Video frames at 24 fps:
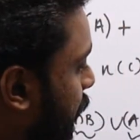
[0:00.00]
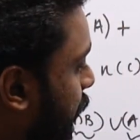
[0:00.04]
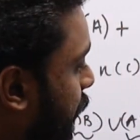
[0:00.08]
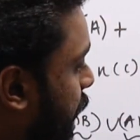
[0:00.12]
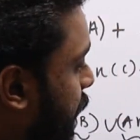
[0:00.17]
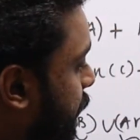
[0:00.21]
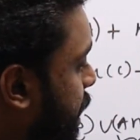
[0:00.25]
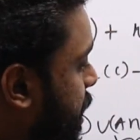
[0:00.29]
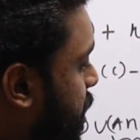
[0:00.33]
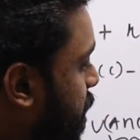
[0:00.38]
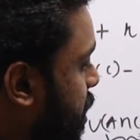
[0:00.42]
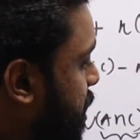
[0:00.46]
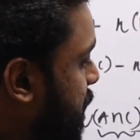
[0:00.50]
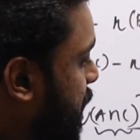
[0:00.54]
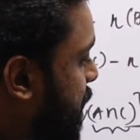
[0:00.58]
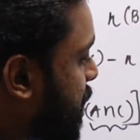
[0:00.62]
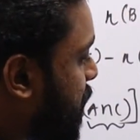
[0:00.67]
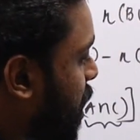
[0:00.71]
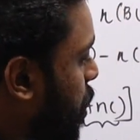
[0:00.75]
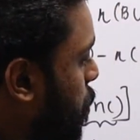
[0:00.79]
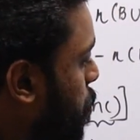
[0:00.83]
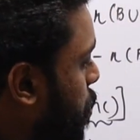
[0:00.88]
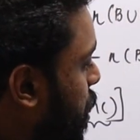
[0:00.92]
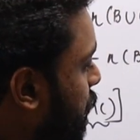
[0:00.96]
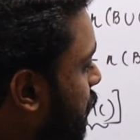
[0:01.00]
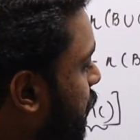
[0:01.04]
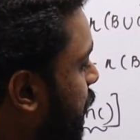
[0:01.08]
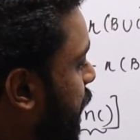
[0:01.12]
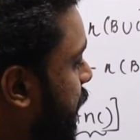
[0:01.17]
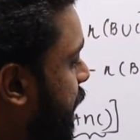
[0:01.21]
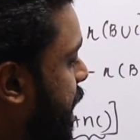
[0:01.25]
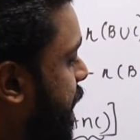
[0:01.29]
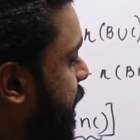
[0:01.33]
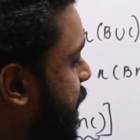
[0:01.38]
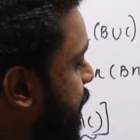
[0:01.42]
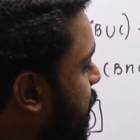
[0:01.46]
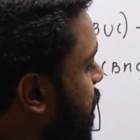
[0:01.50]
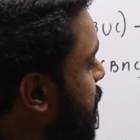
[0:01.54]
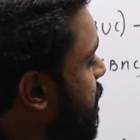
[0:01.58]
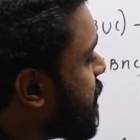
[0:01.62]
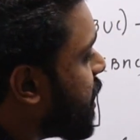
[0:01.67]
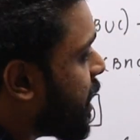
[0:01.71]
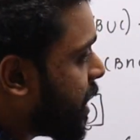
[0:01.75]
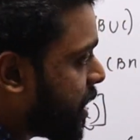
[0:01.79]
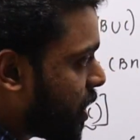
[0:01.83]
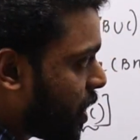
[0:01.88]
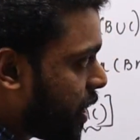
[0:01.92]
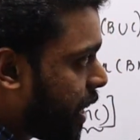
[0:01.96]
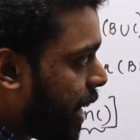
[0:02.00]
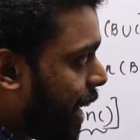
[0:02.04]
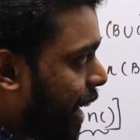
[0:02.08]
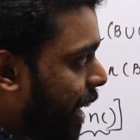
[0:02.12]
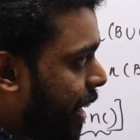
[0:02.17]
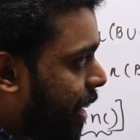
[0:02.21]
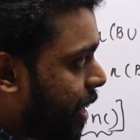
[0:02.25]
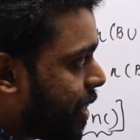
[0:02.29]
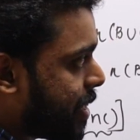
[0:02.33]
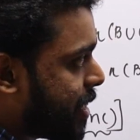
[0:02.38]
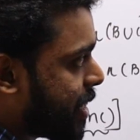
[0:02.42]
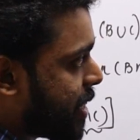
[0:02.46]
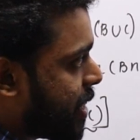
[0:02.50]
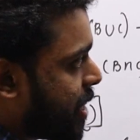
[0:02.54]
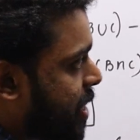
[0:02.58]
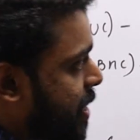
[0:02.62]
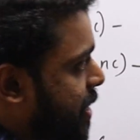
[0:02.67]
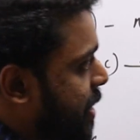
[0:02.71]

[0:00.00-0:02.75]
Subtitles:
A intersection B intersection A intersection